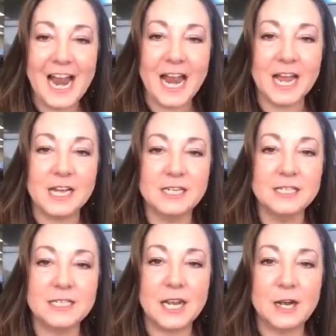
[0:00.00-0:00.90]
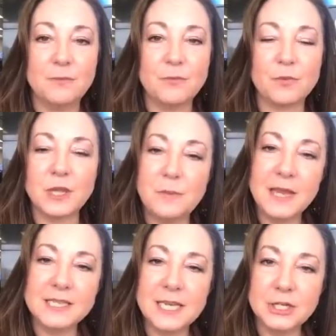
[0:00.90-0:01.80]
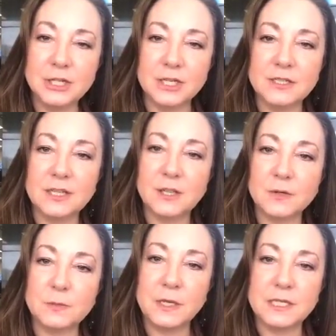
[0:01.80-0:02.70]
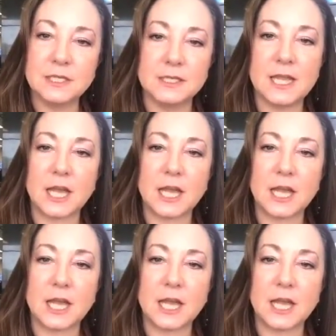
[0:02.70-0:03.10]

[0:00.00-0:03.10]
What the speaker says: and really pay attention to those pieces,